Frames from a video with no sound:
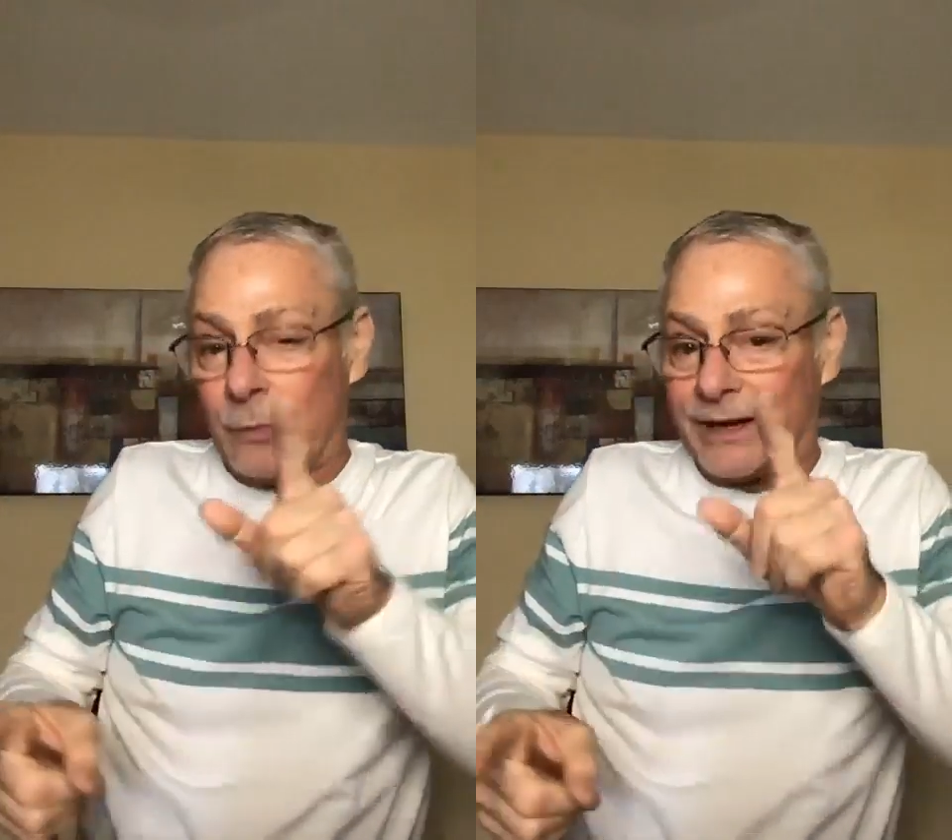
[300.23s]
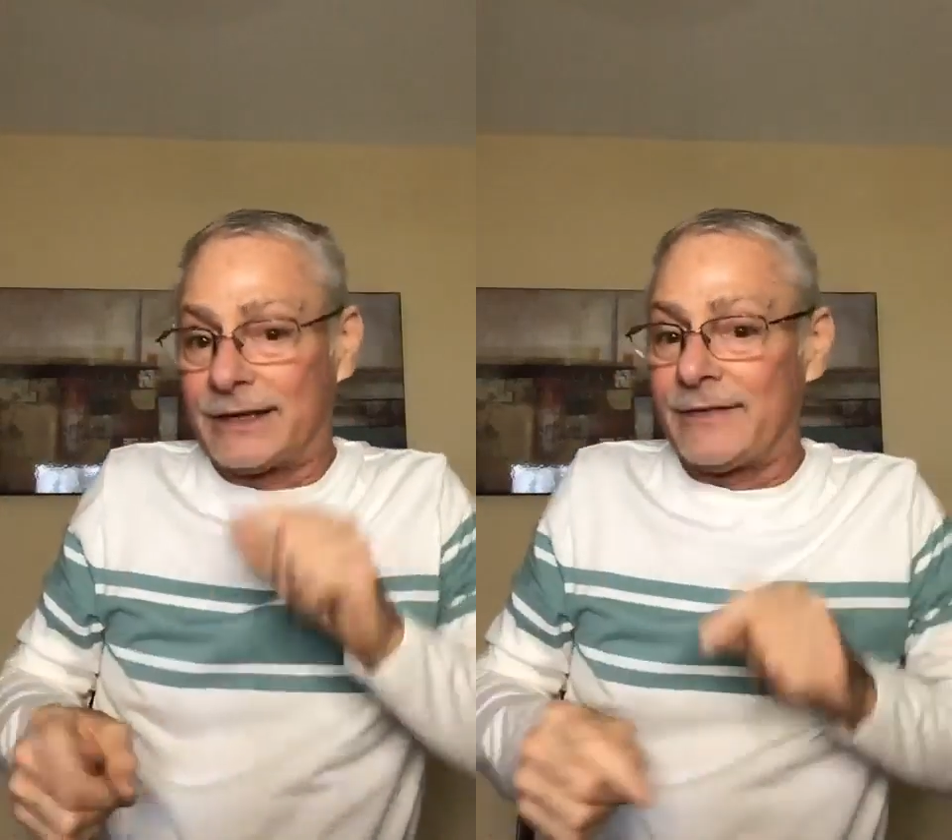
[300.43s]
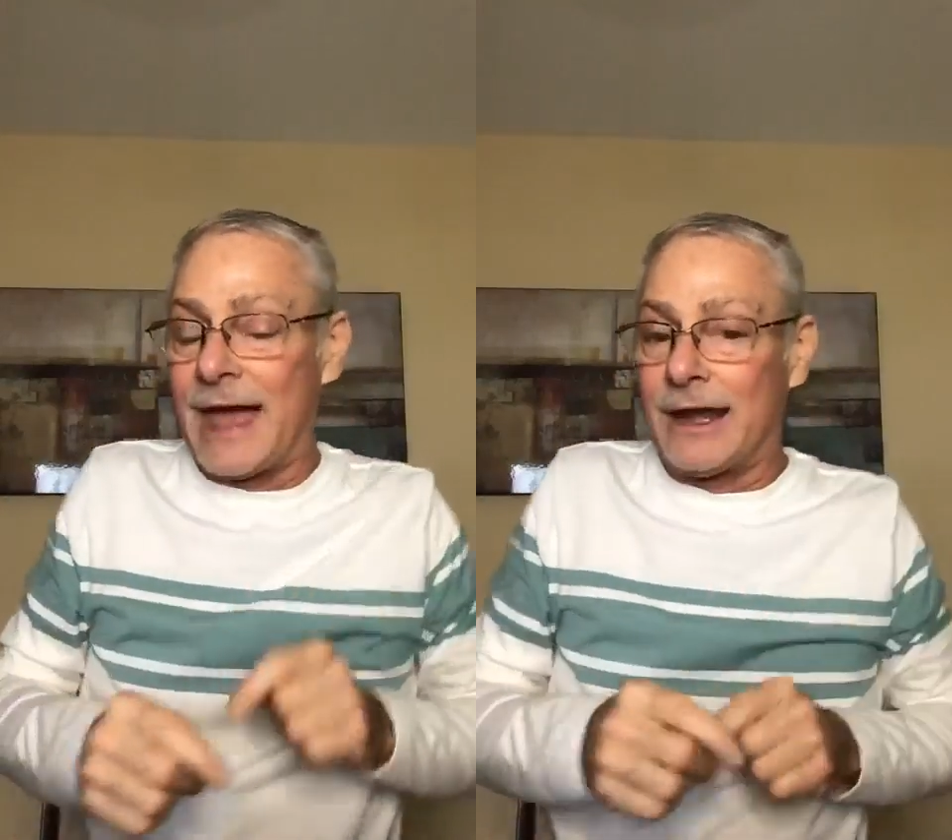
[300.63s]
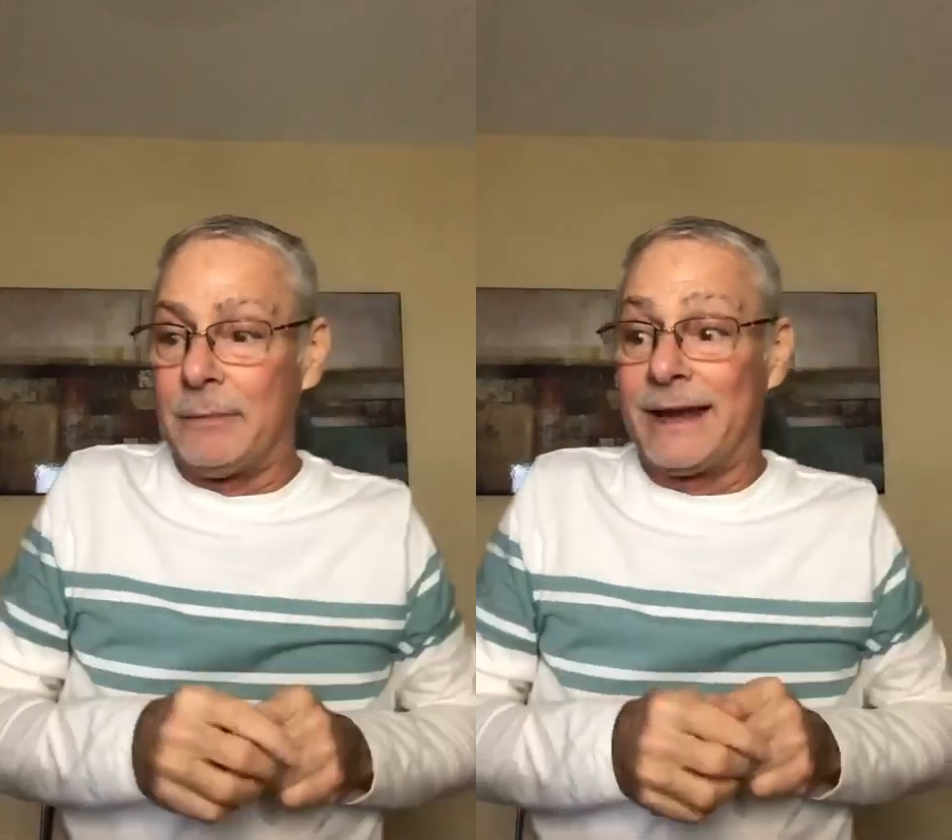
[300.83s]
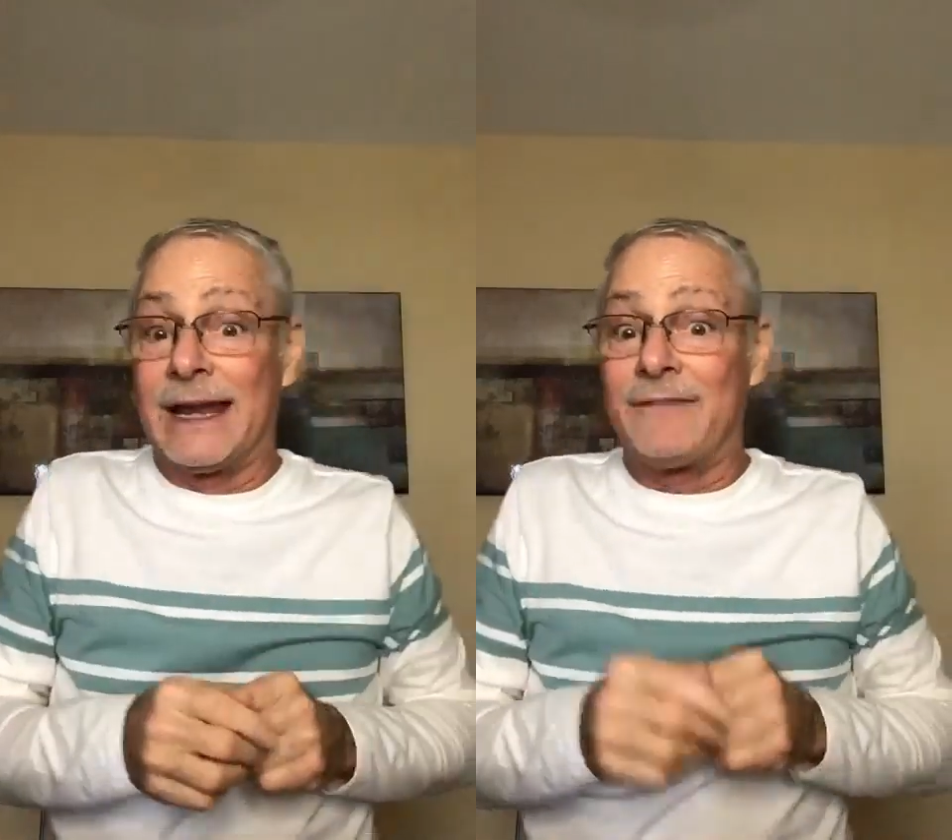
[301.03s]
We'll get to that
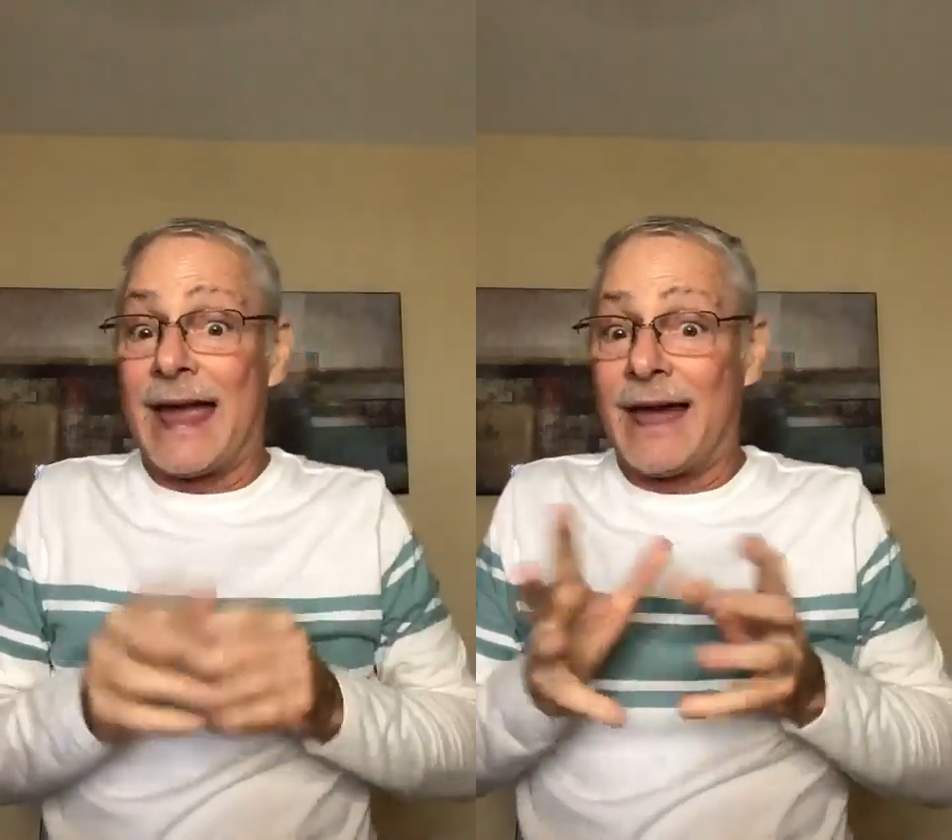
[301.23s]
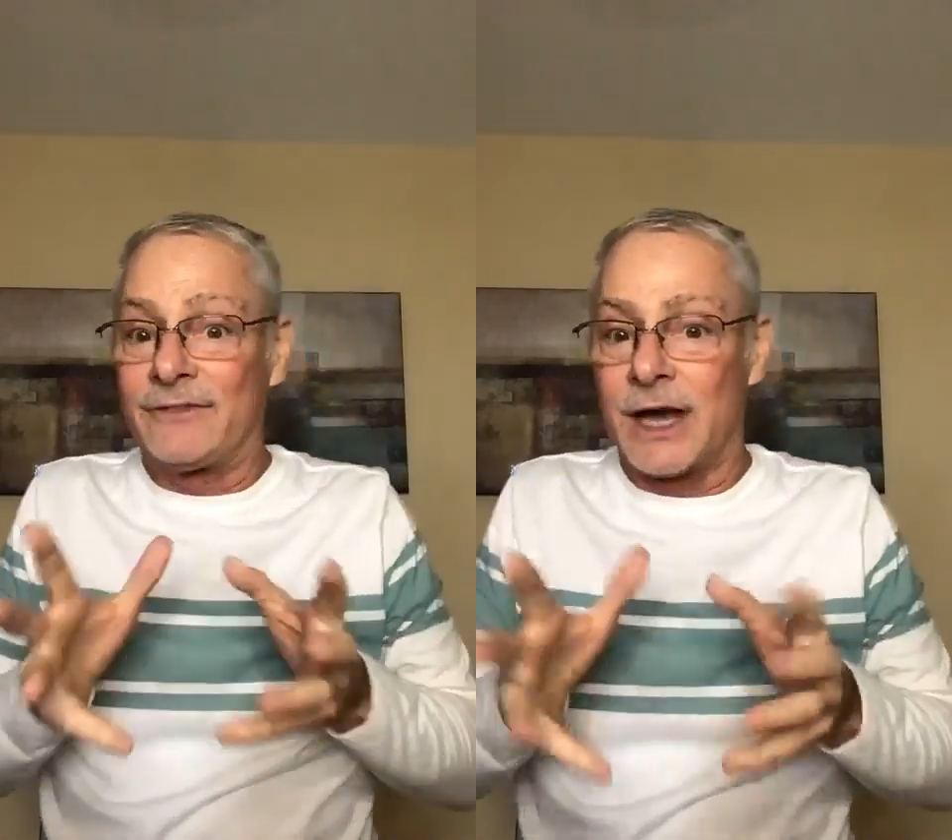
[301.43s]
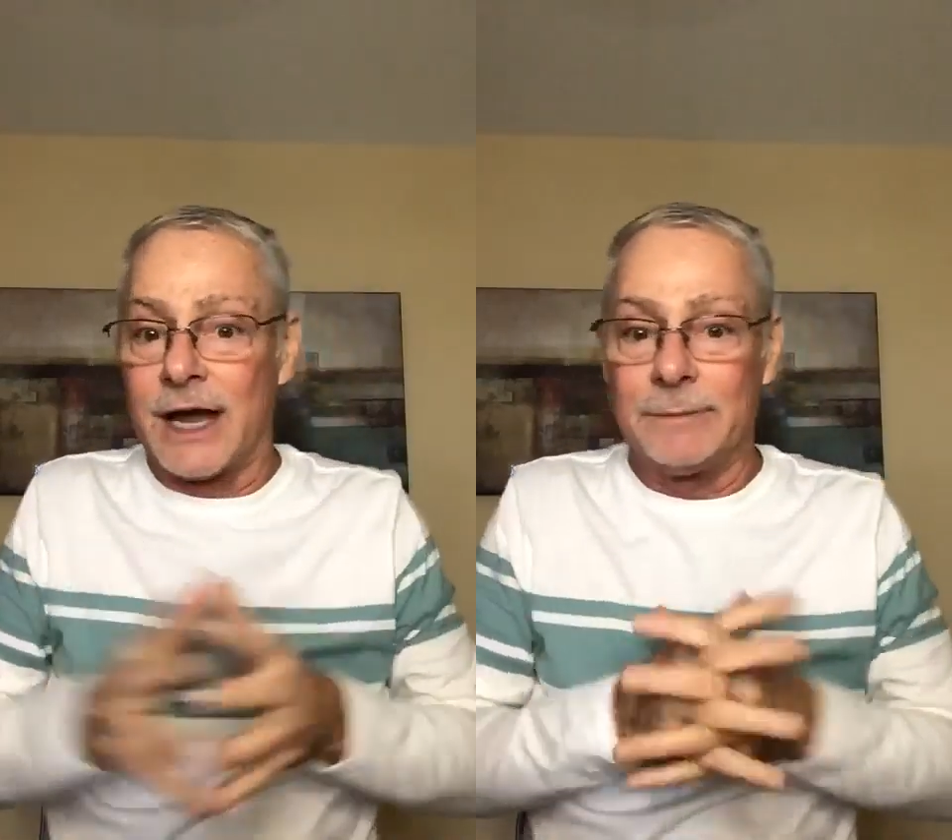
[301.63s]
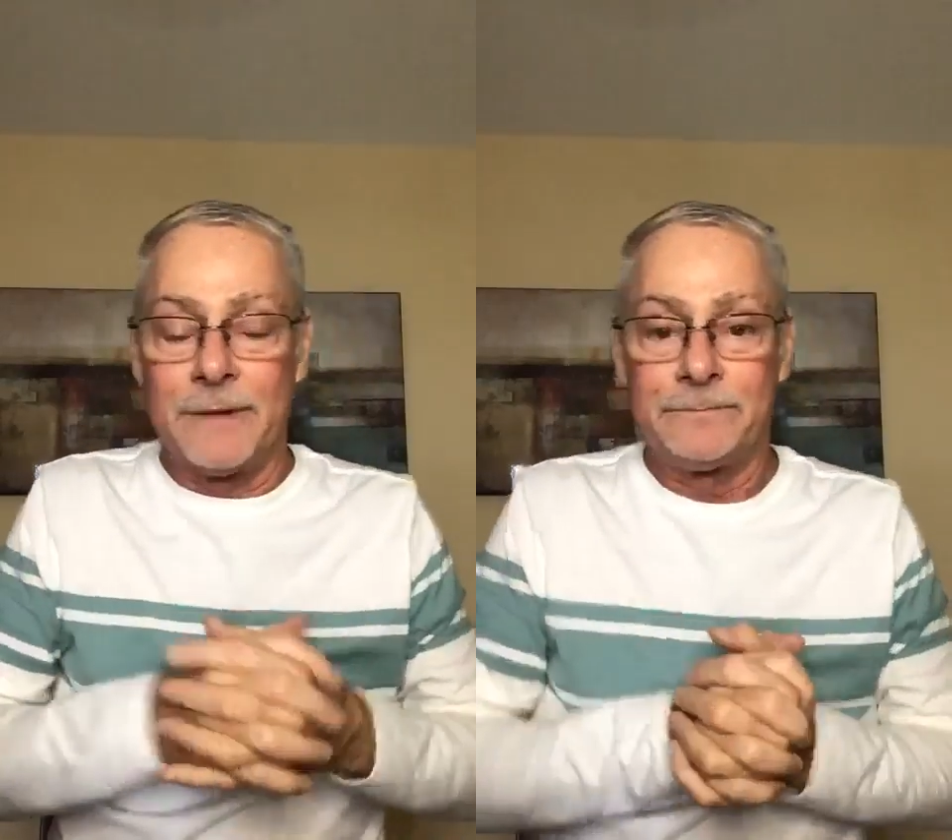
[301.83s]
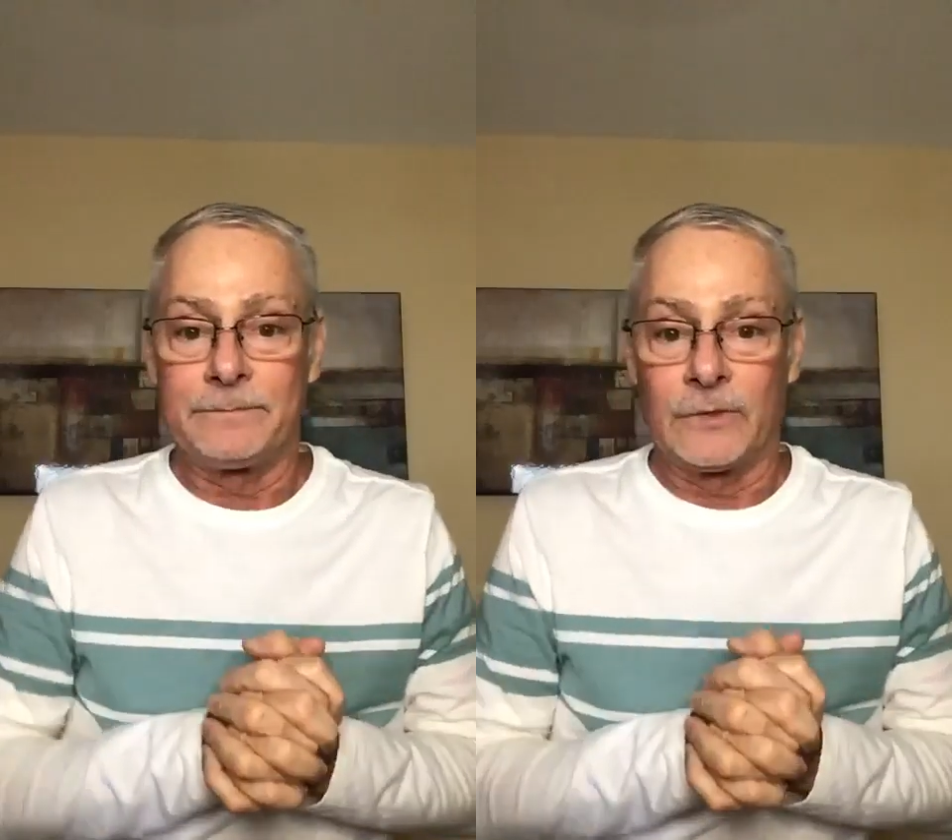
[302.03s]
in a minute if I have time,